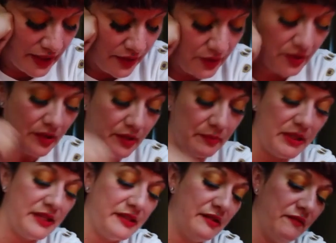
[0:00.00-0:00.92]
the other
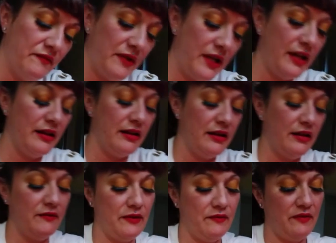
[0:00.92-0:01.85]
piece of, advi
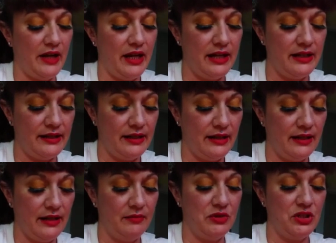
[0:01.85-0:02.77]
of advice that
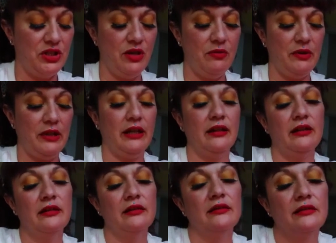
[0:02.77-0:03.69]
I'm
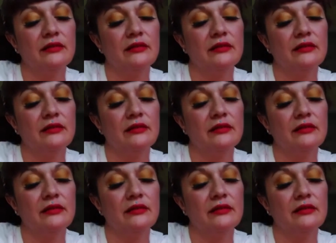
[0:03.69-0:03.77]
showing